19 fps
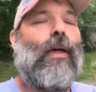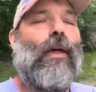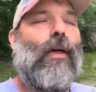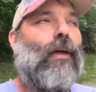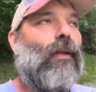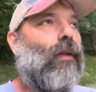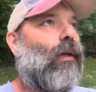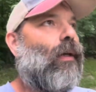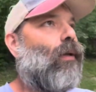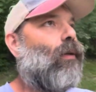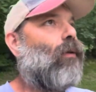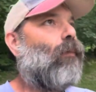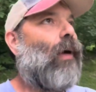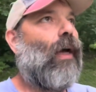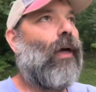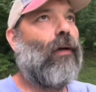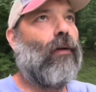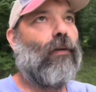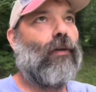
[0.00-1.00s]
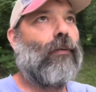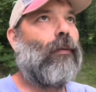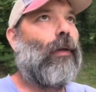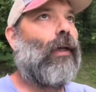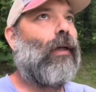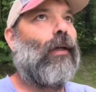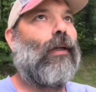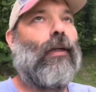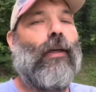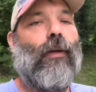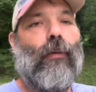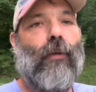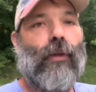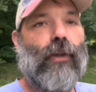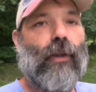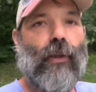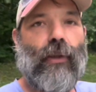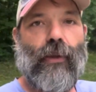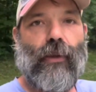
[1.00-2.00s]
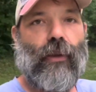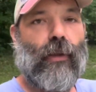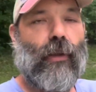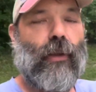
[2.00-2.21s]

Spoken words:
The other miles, man, they were just